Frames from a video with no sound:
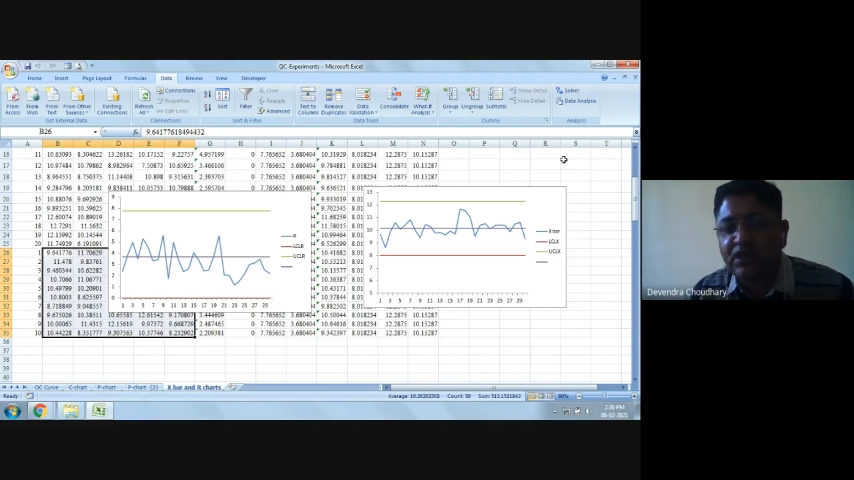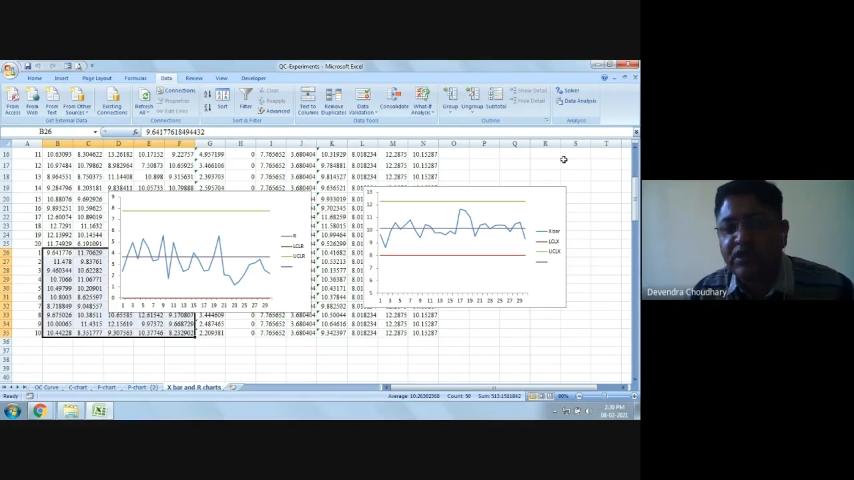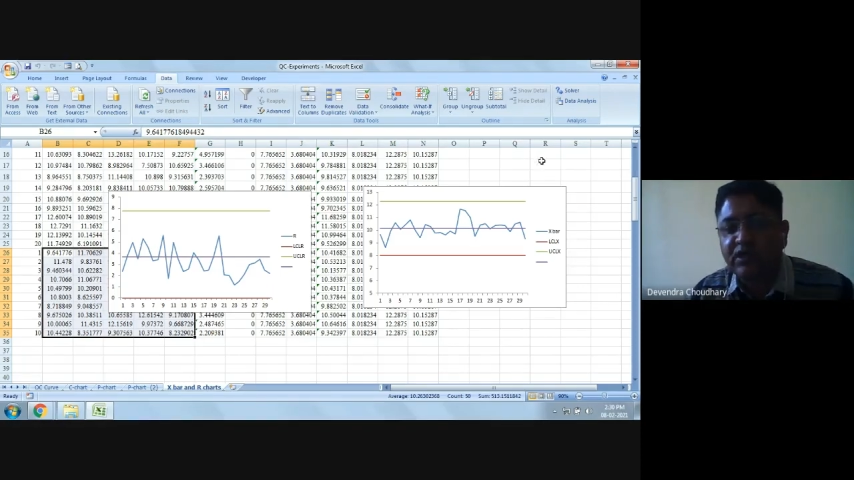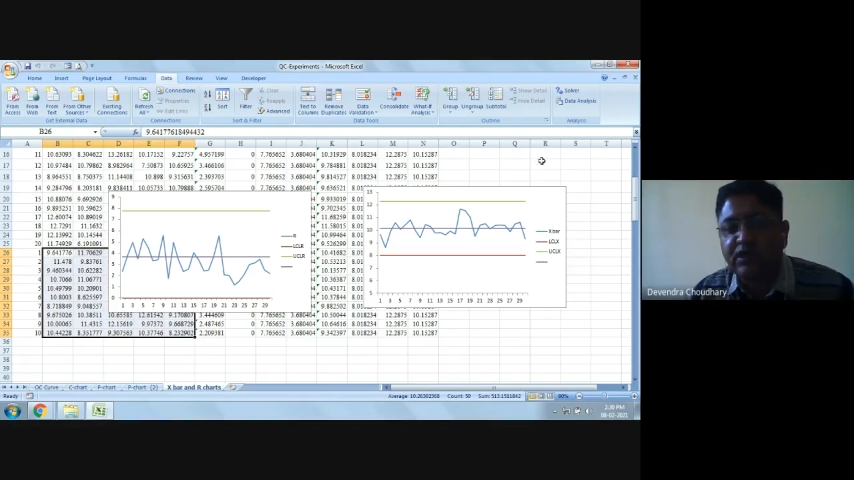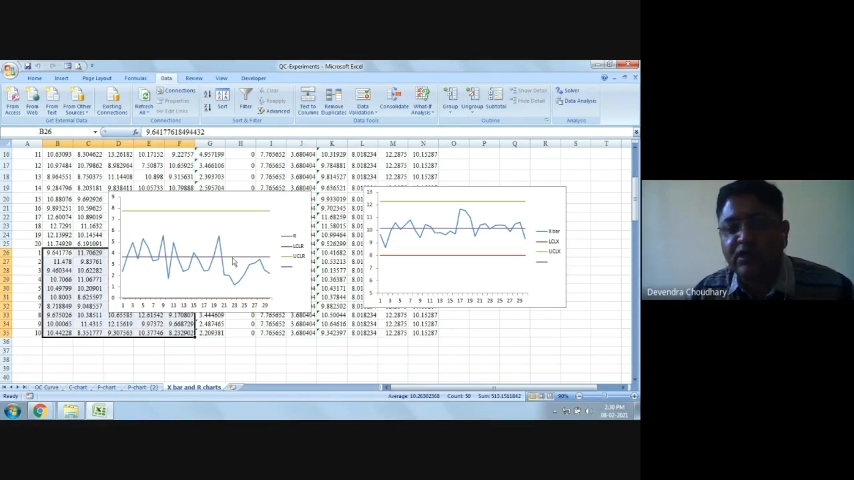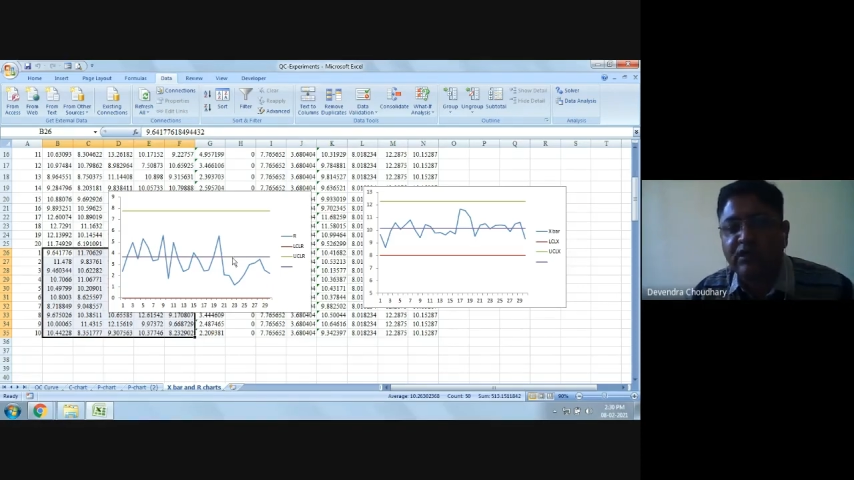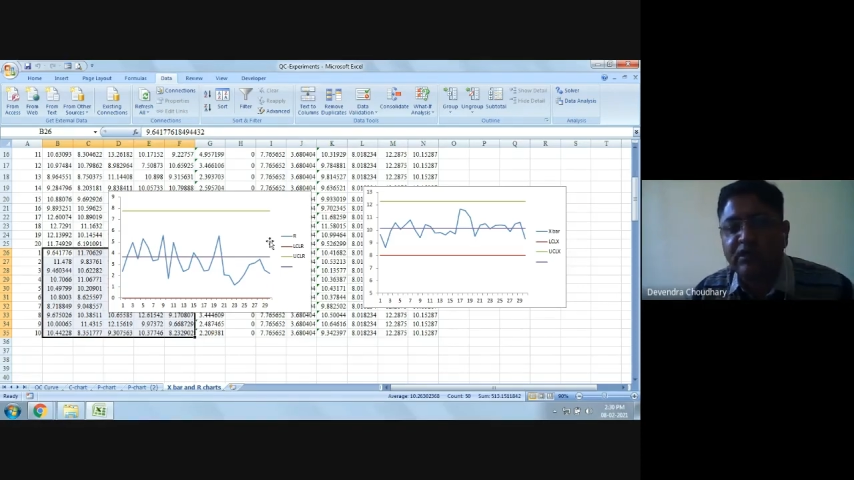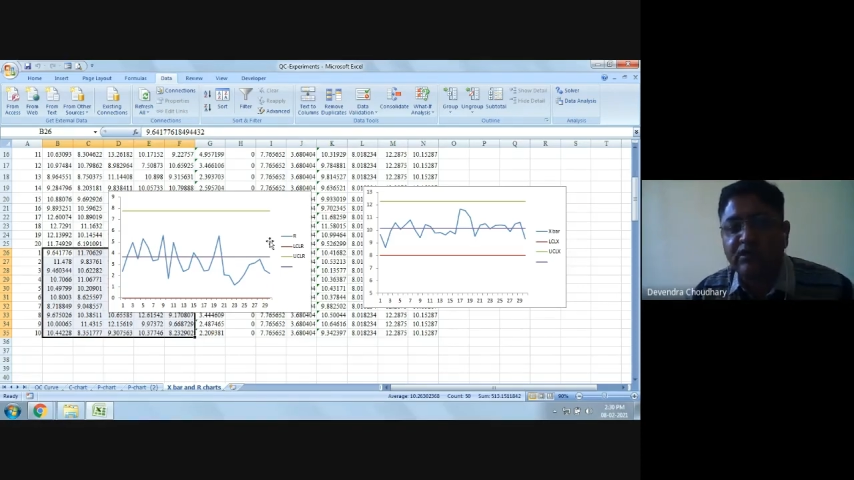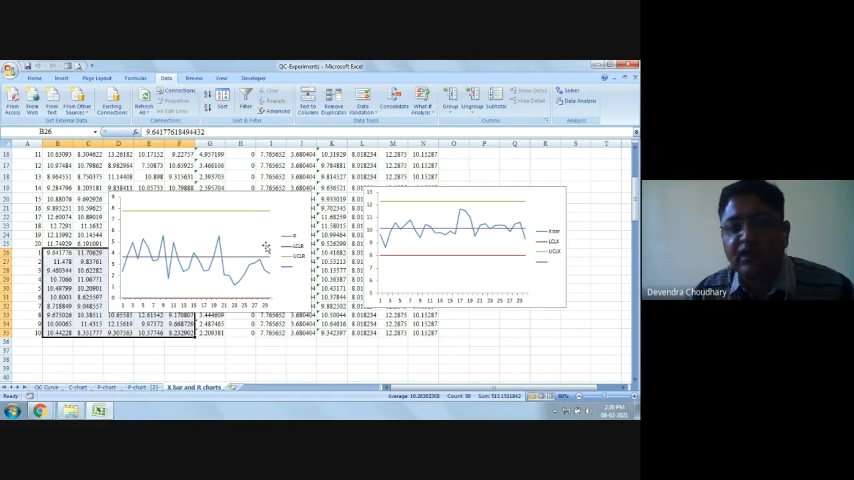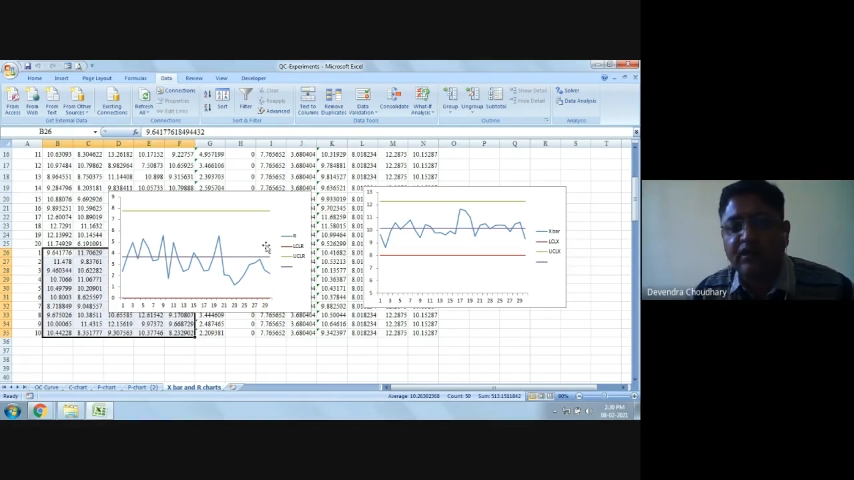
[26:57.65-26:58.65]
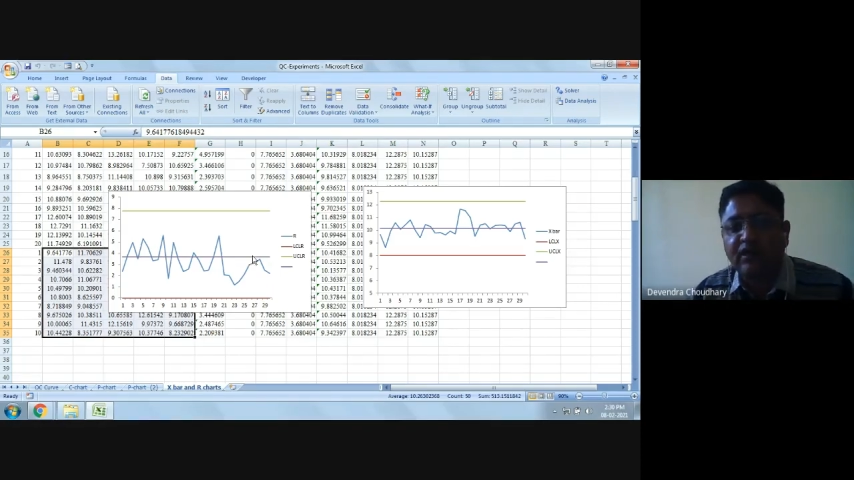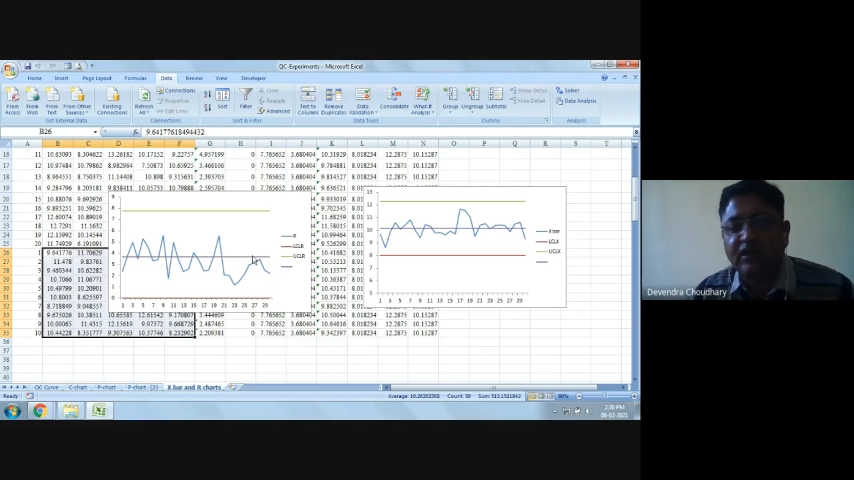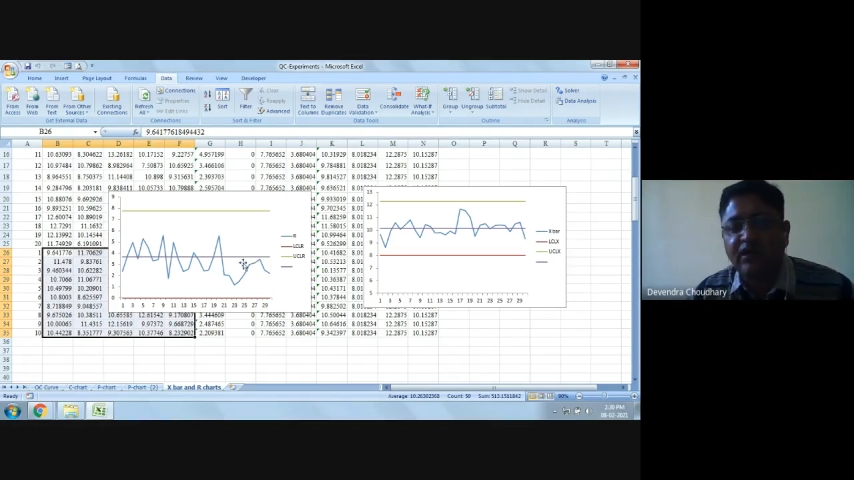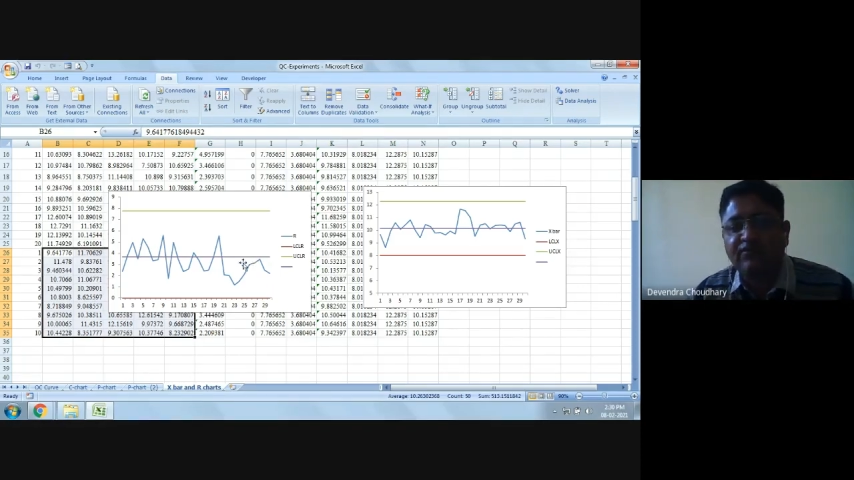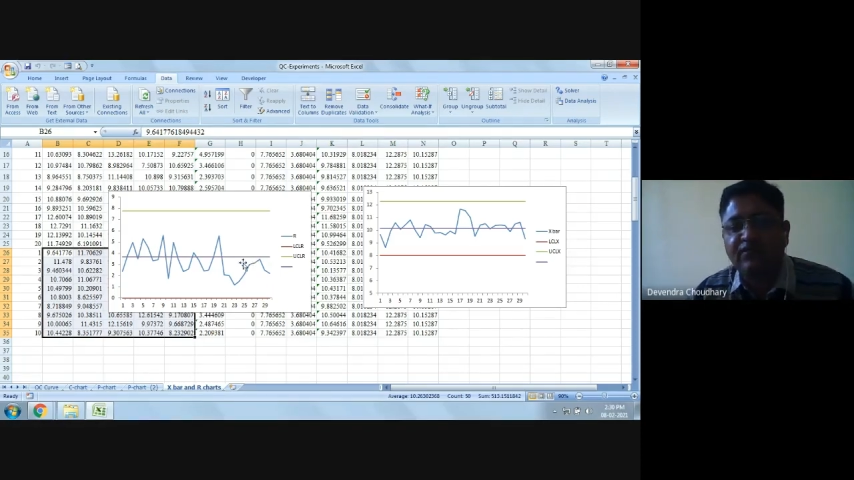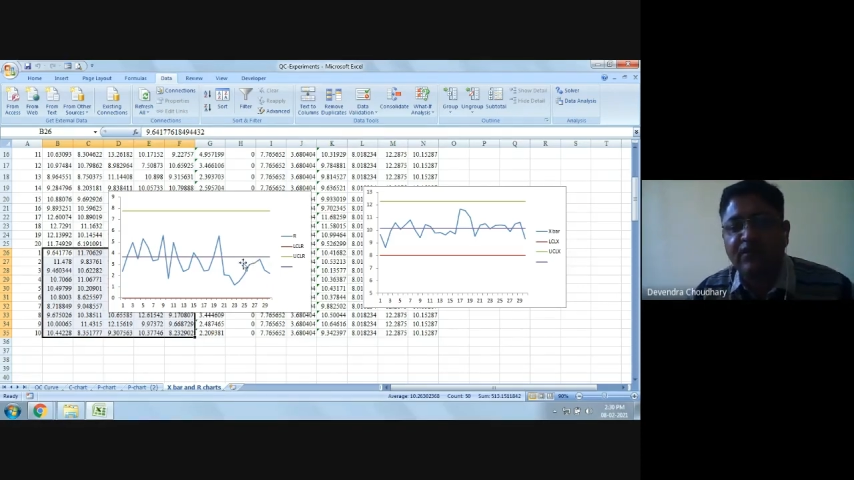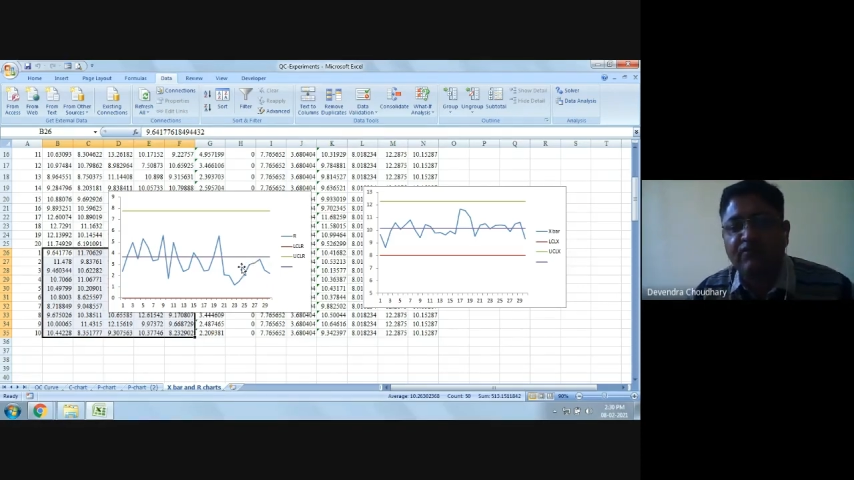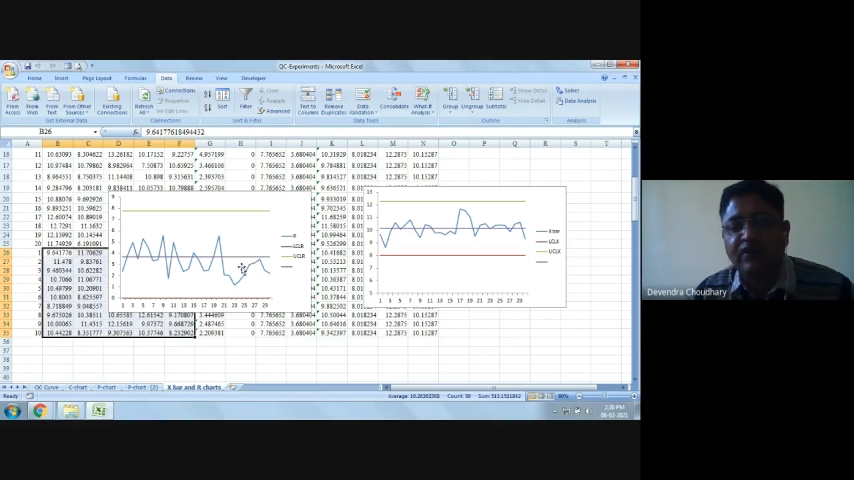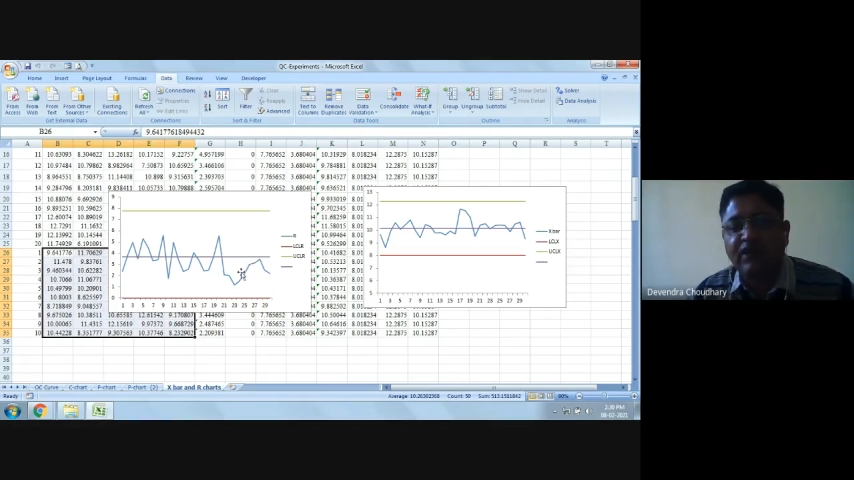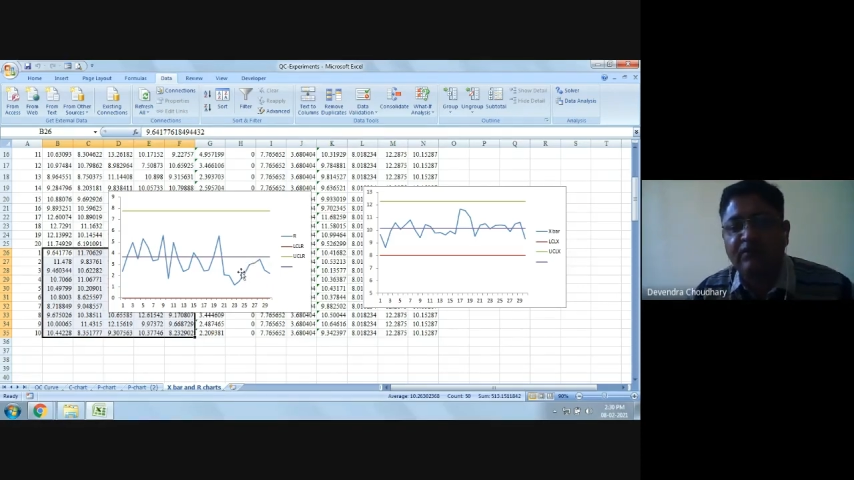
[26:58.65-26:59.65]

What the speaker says: that if the variability